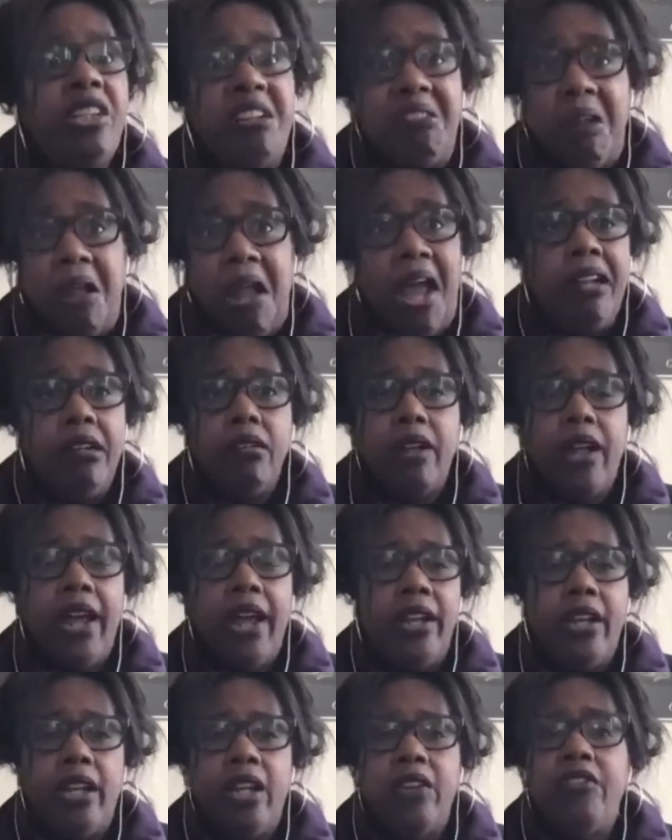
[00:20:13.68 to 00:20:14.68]
hadn't
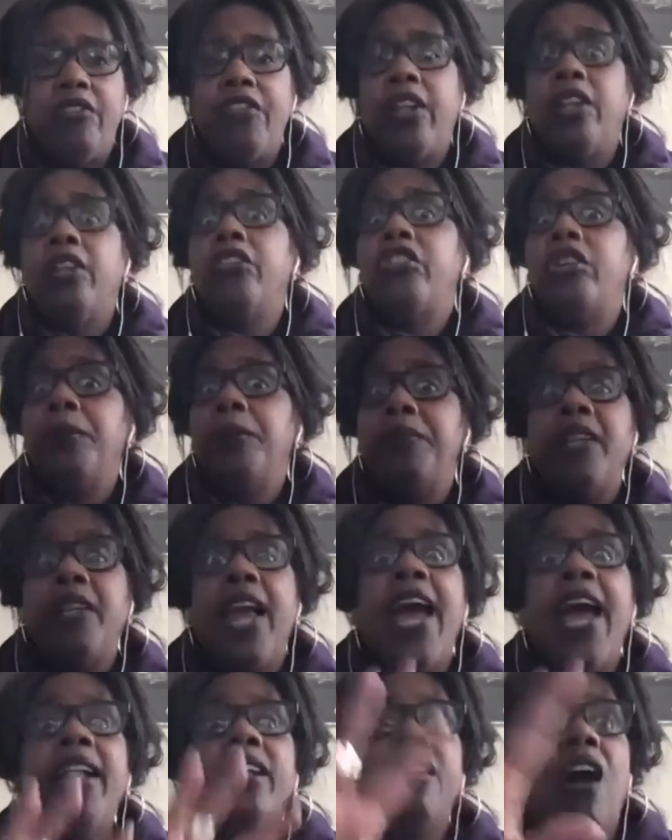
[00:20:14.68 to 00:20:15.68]
had any fellowships
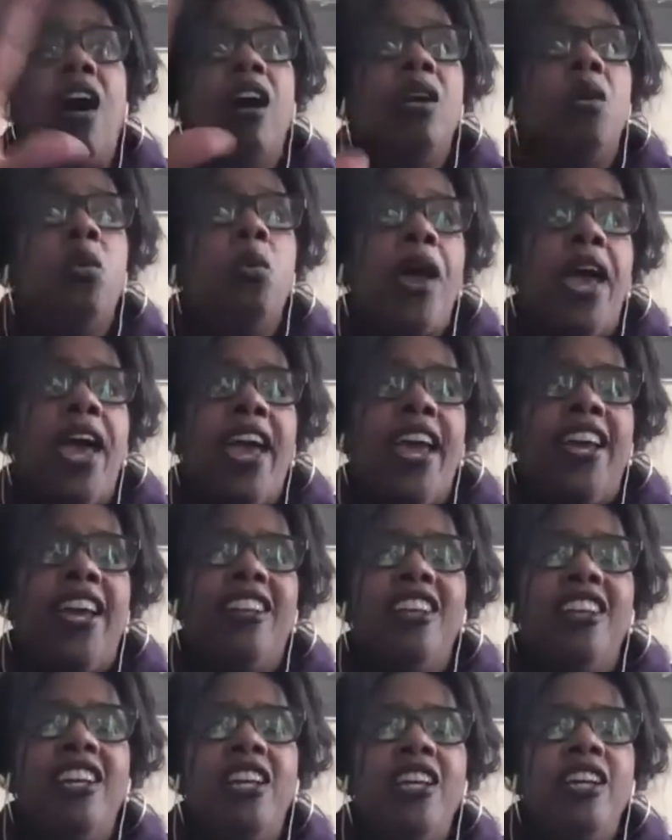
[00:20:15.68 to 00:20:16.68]
and hadn't gone away,
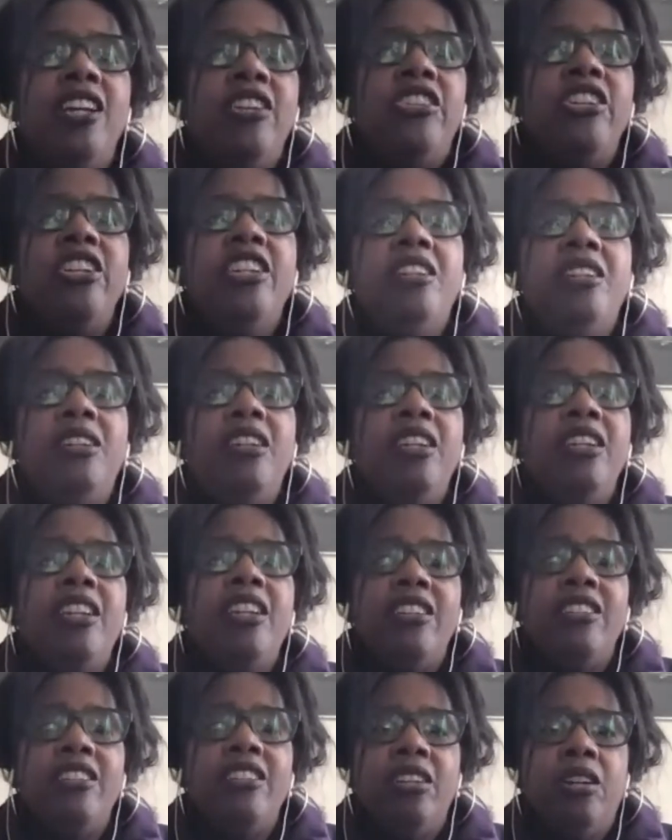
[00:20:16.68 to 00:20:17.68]
and she didn't
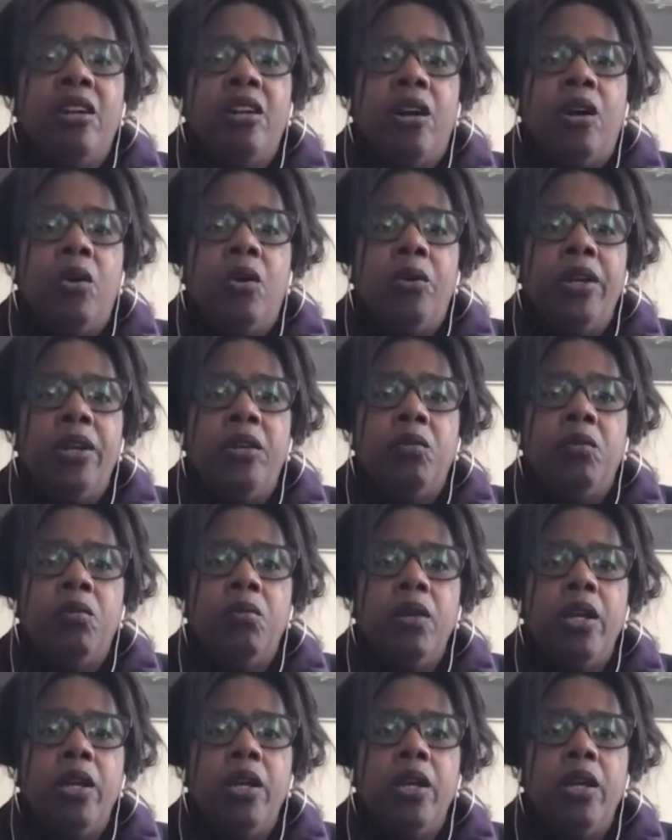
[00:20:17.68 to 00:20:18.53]
get to go and